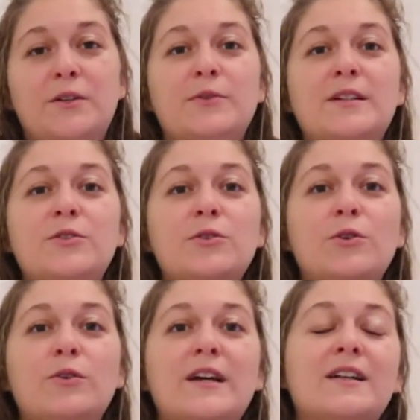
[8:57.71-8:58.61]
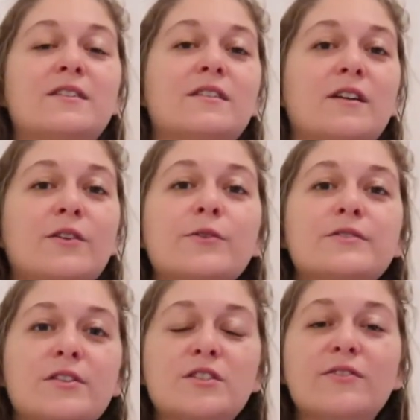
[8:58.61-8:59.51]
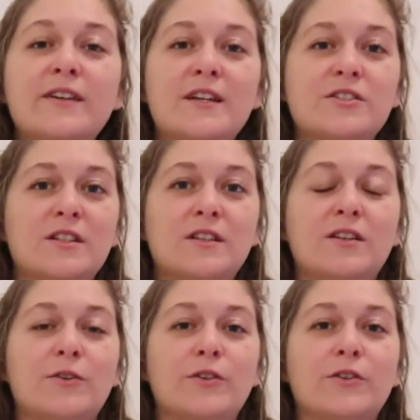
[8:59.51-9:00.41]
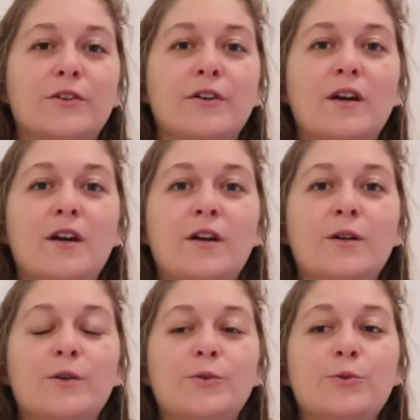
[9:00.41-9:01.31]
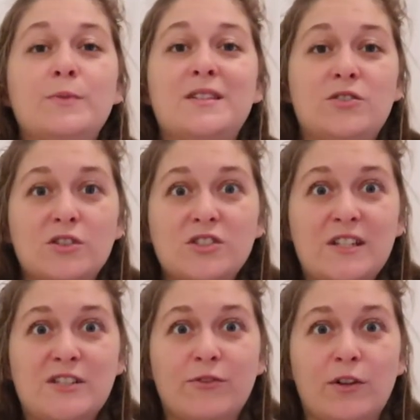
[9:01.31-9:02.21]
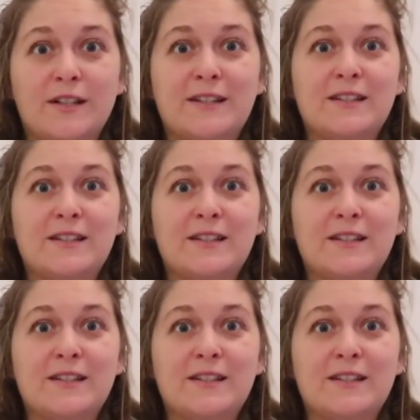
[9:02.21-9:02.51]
you need to go get another certification in order to be successful in